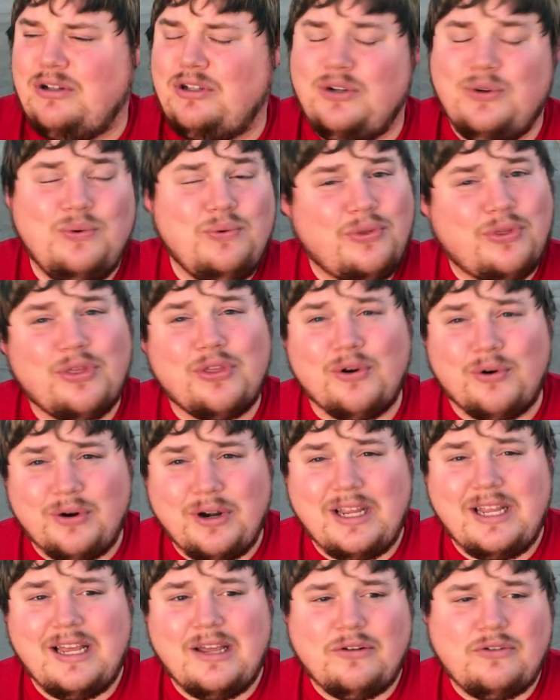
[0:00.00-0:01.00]

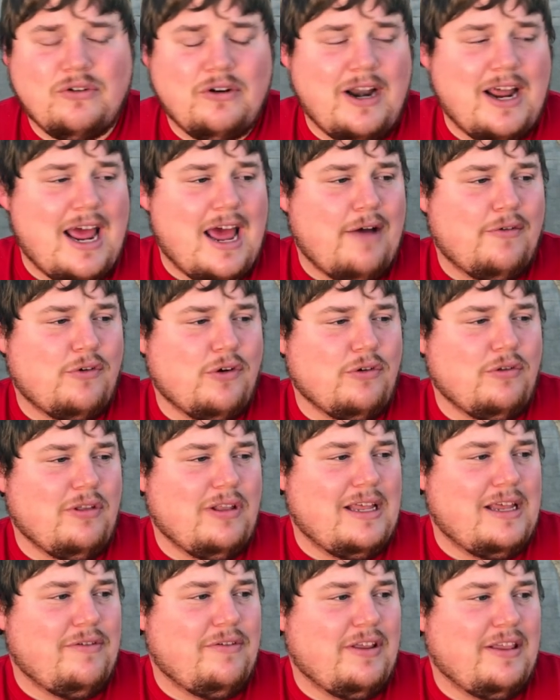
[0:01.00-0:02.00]
2.30 yesterday after
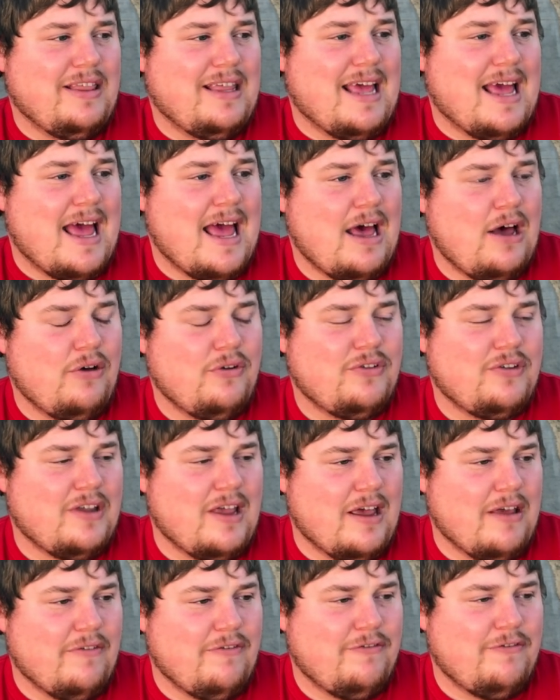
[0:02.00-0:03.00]
leaving the house
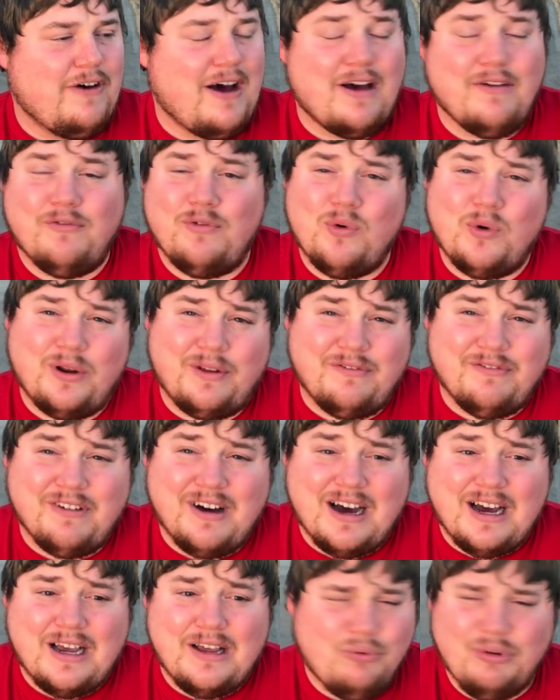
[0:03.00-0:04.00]
at
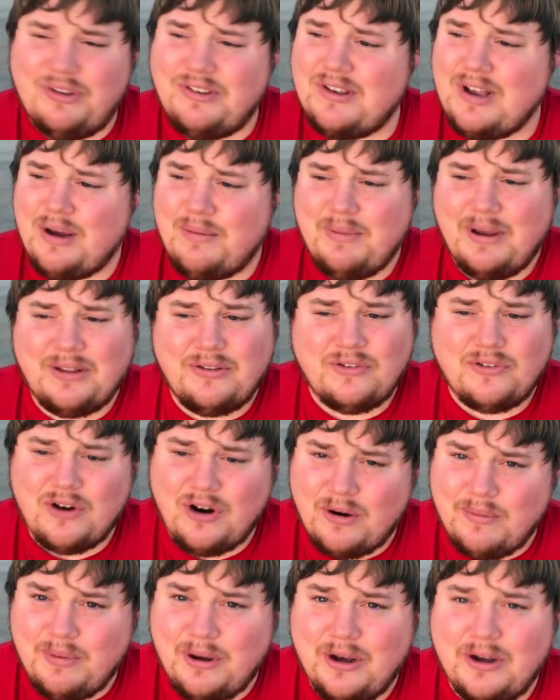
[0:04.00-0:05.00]
5.45 we stopped by
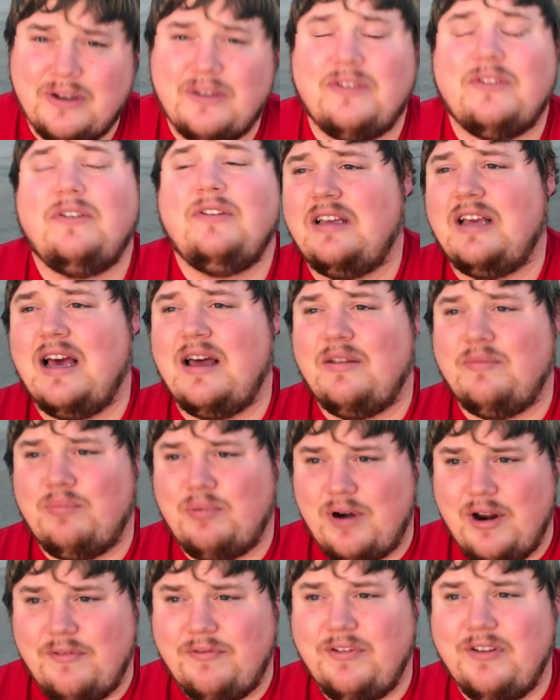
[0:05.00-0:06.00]
starbucks got
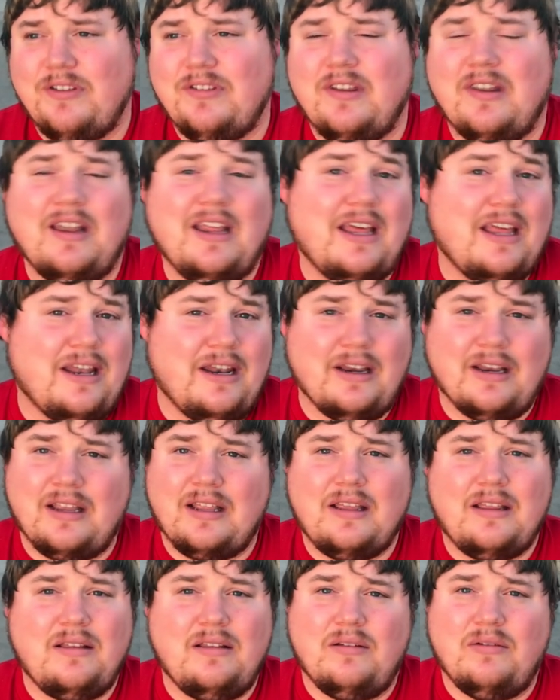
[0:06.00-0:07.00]
breakfast and then
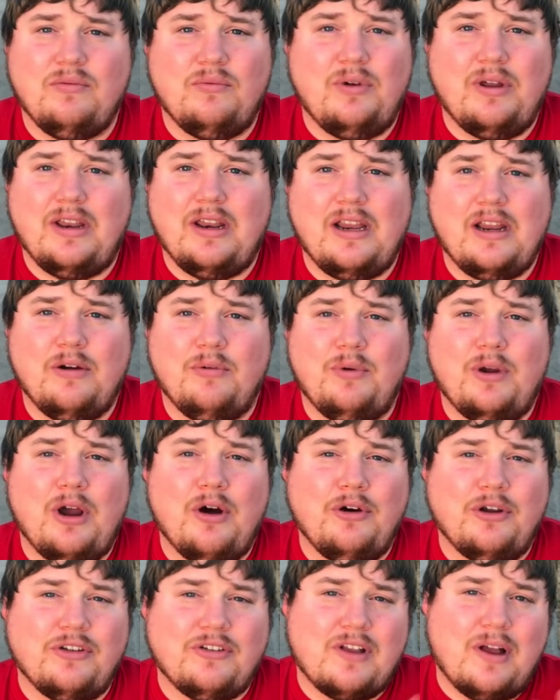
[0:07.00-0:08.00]
went here. We
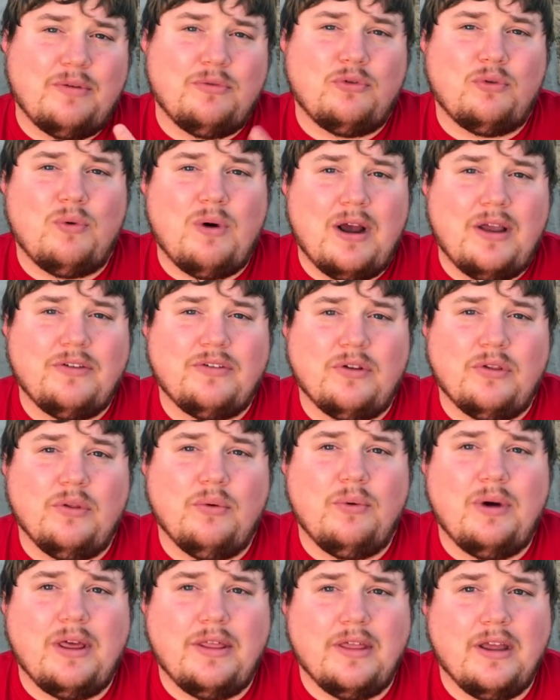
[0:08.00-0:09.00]
only stopped twice on the
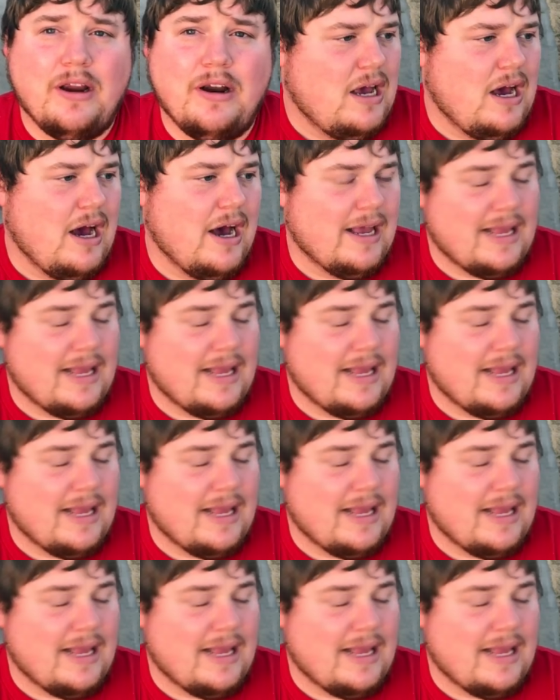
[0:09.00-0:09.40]
way there. Uh,